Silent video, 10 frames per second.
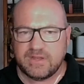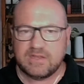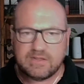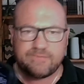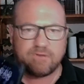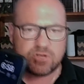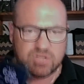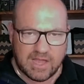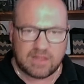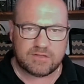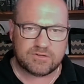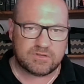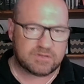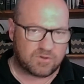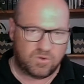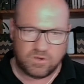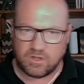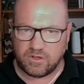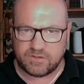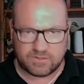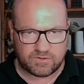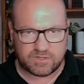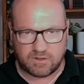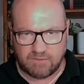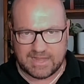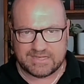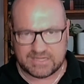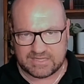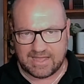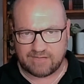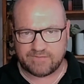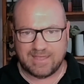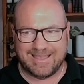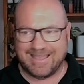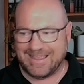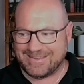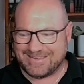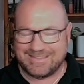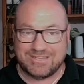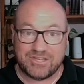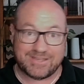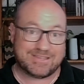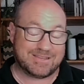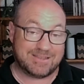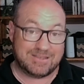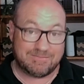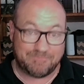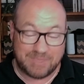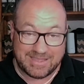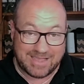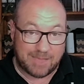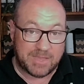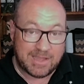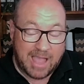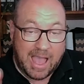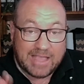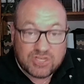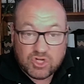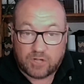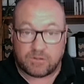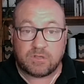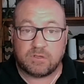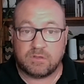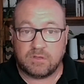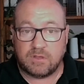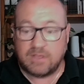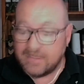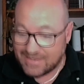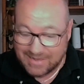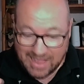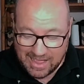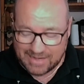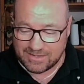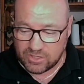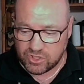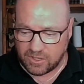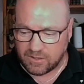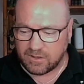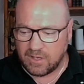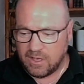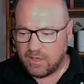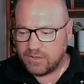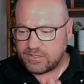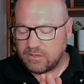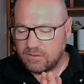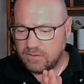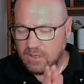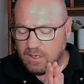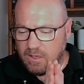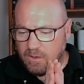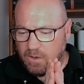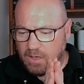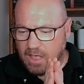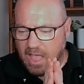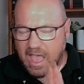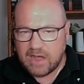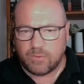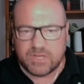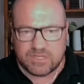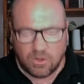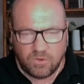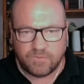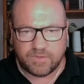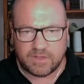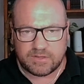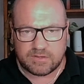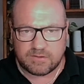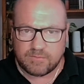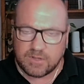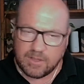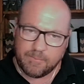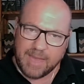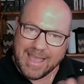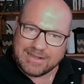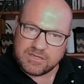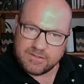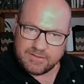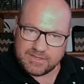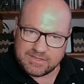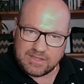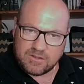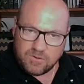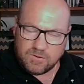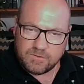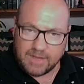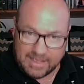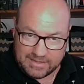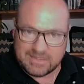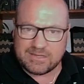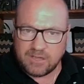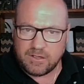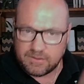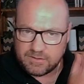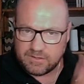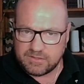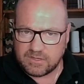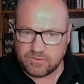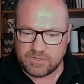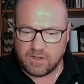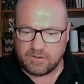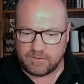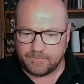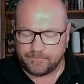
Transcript: different challenges and all of those sorts of crazy stuff. It's just becoming a joke. It's an utter joke. So how do we solve this? And we come back to this thing called SSO, single sign-on.